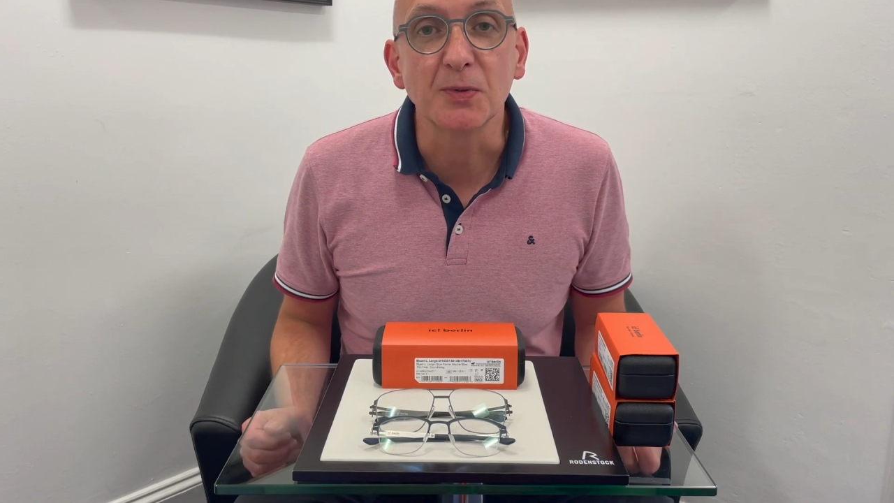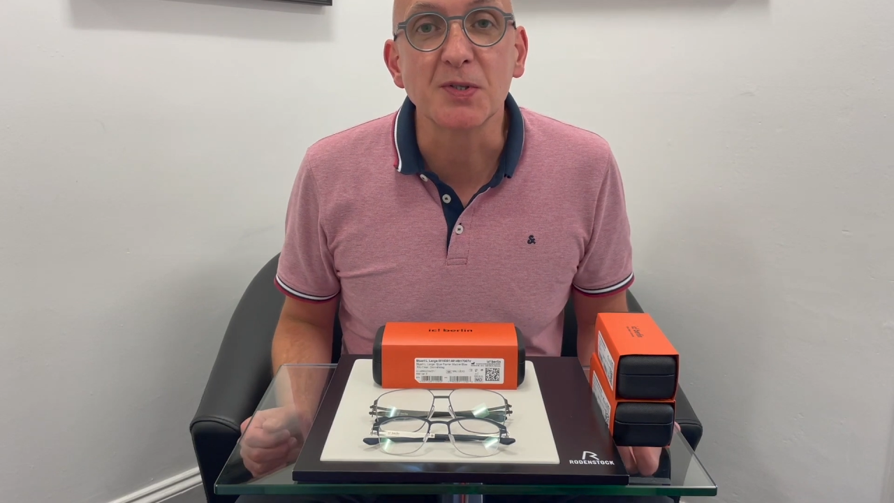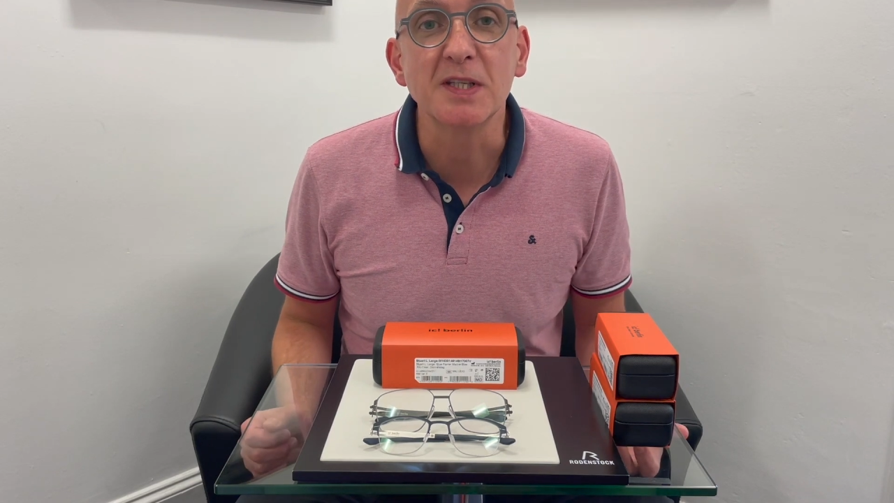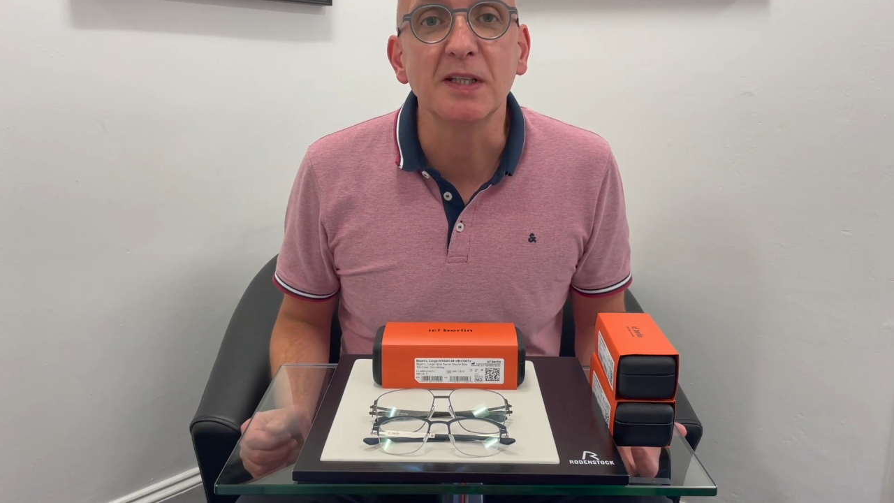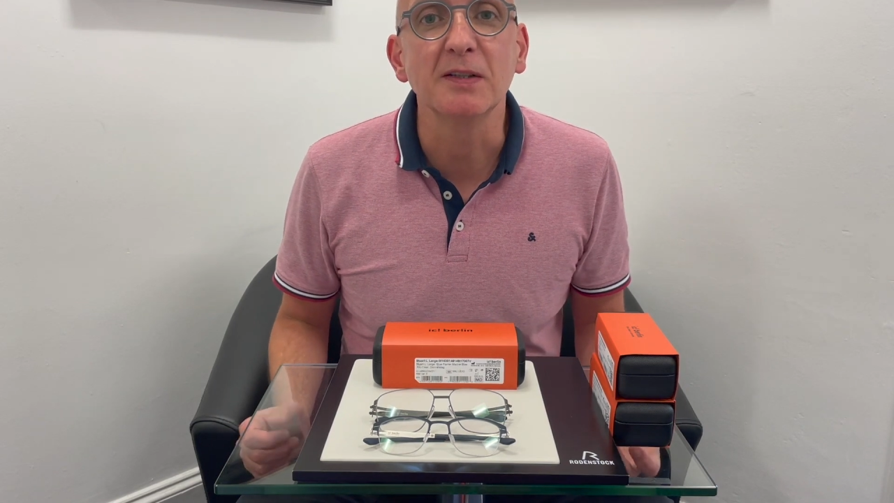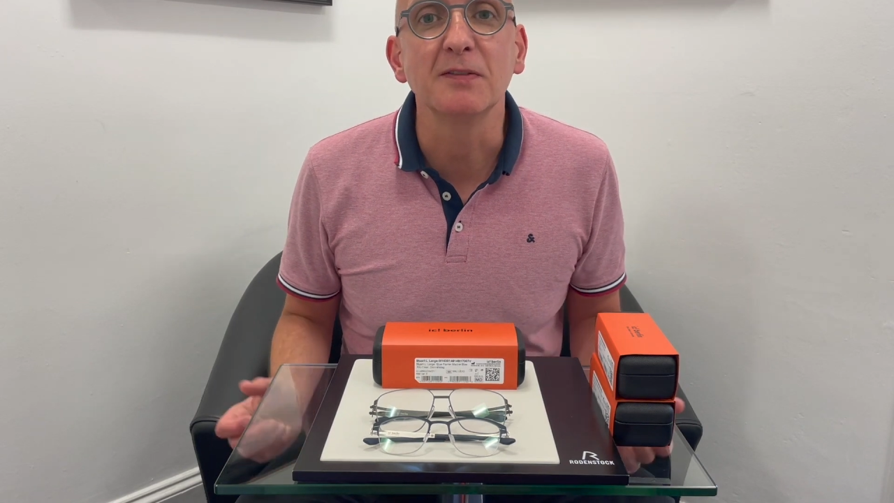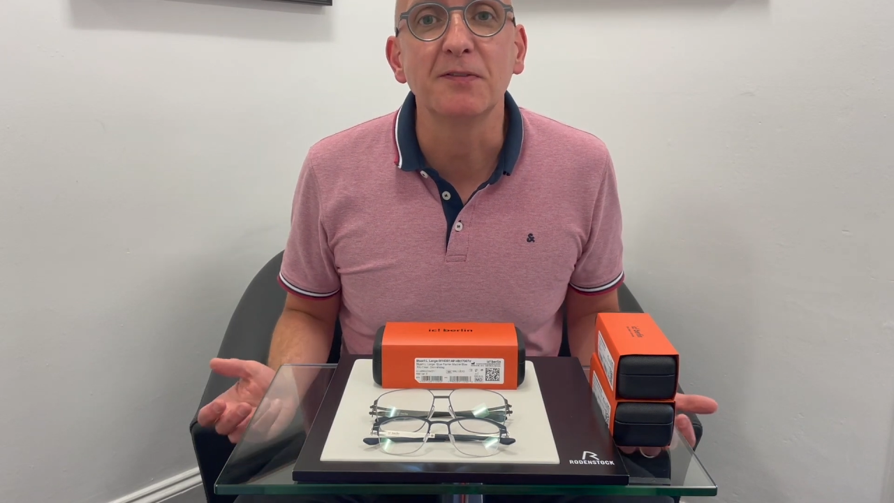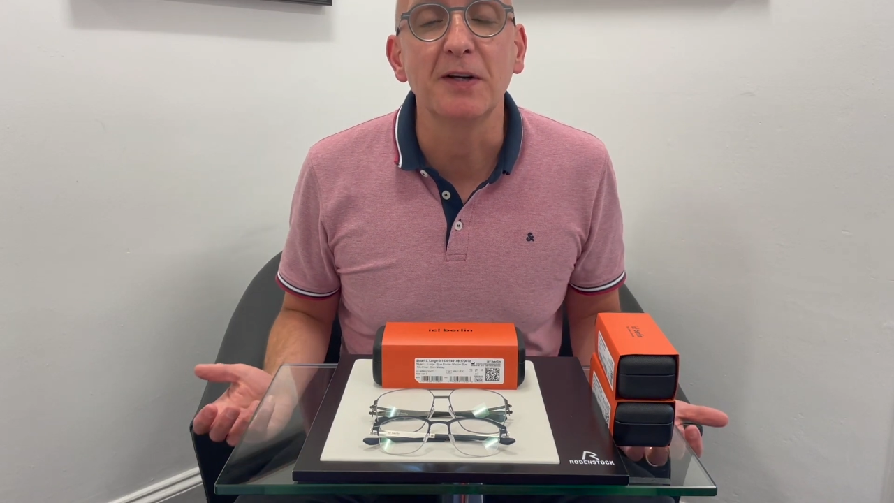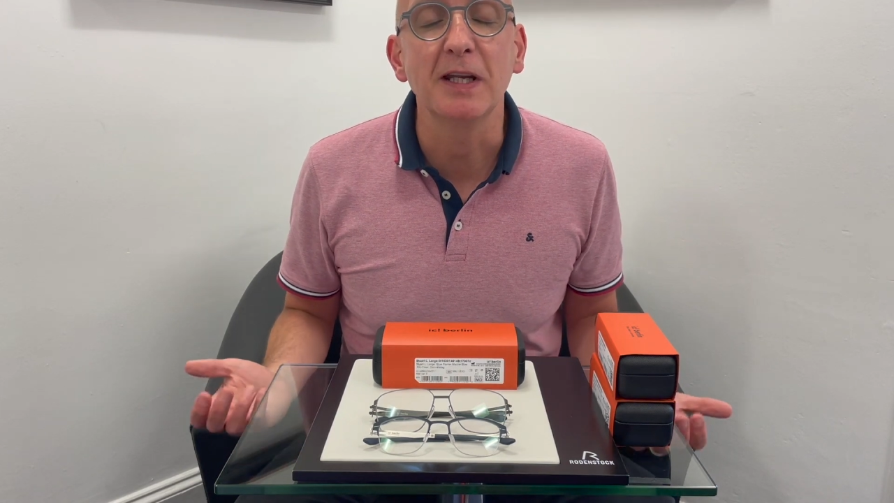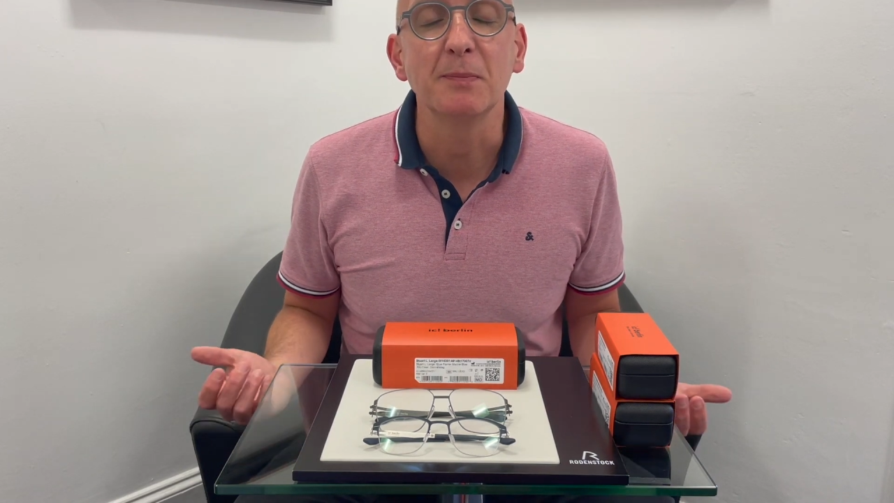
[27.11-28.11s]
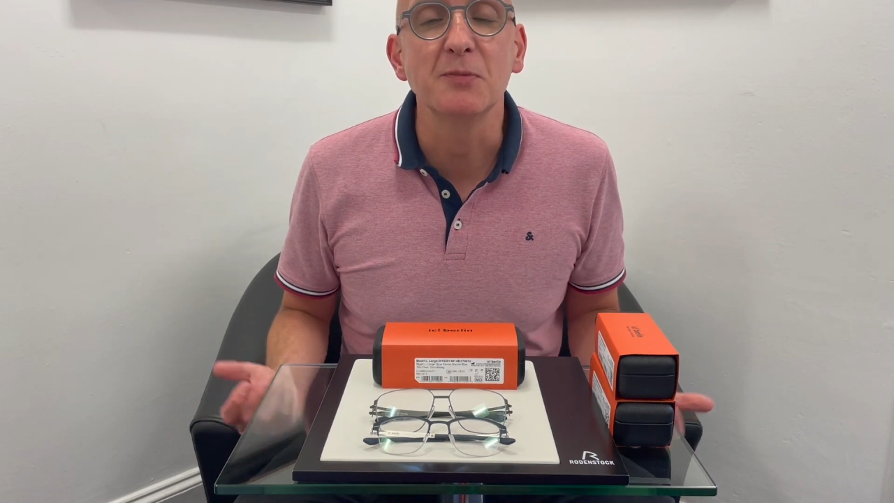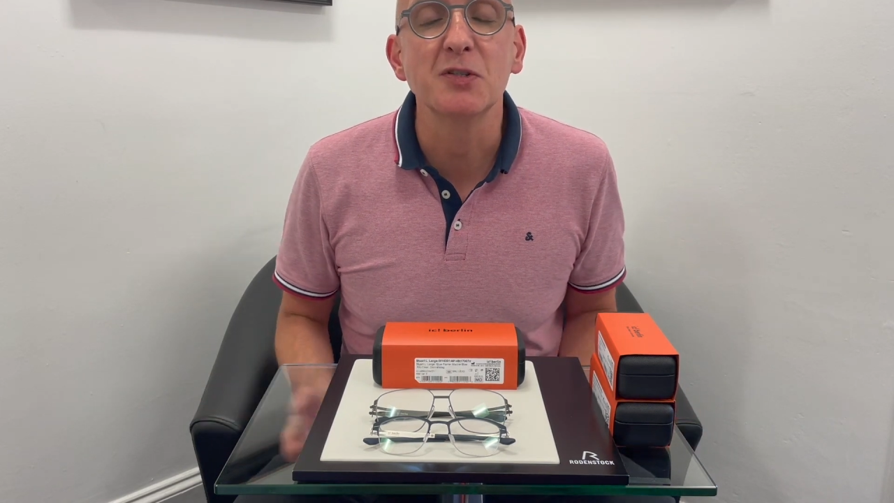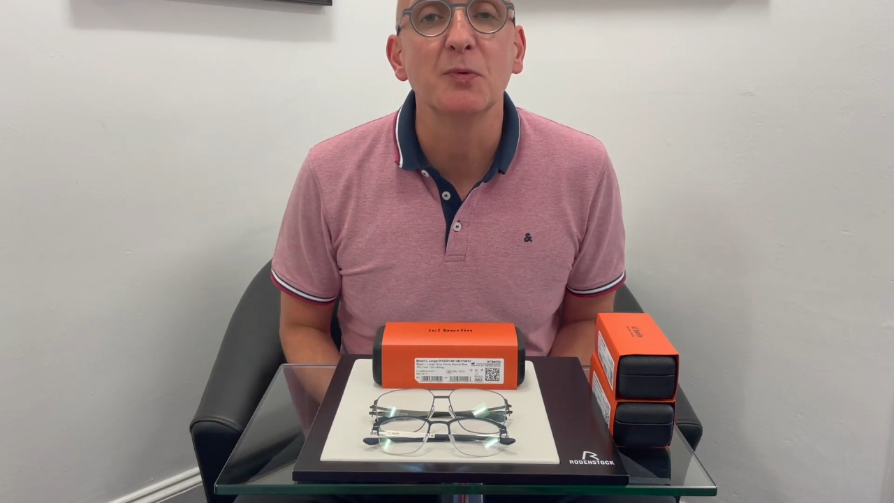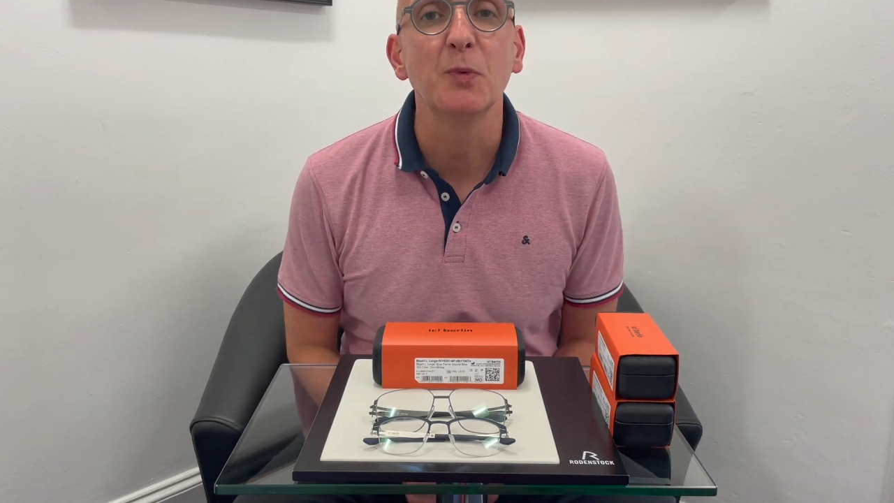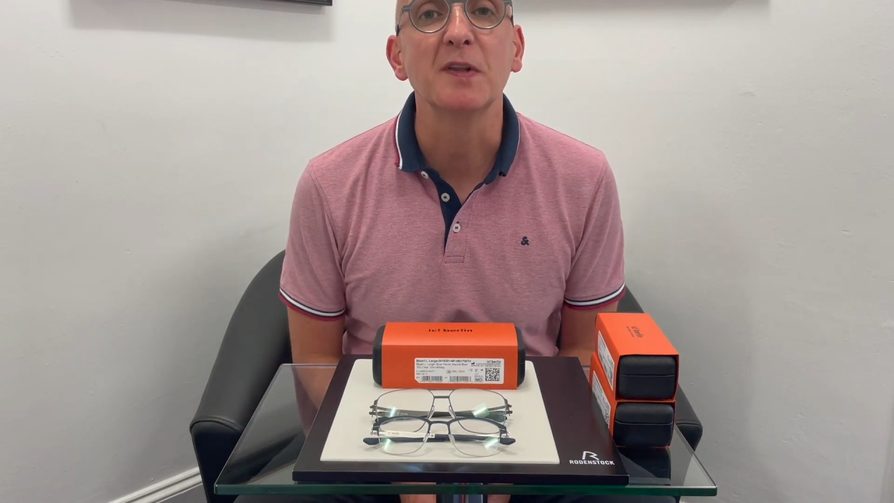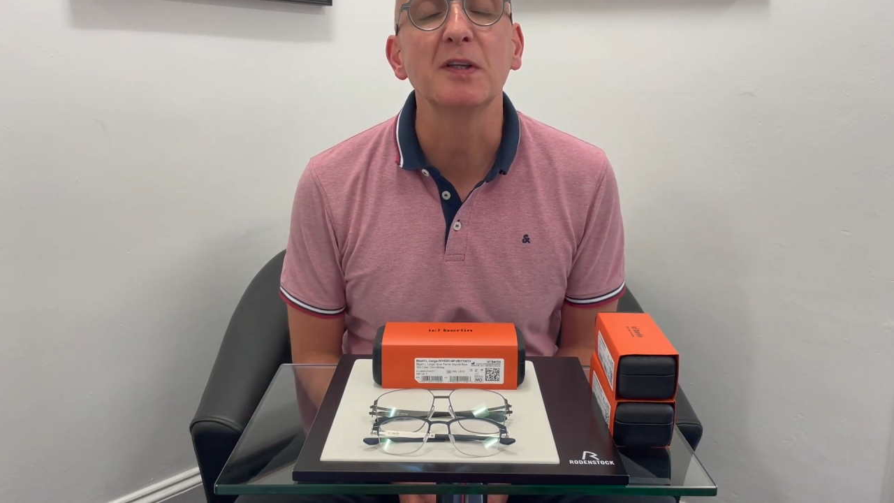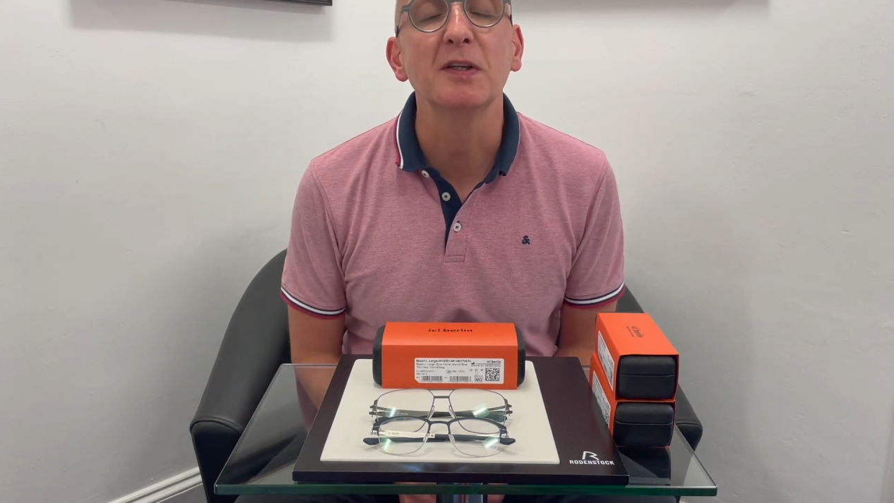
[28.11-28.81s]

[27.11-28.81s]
steel frames with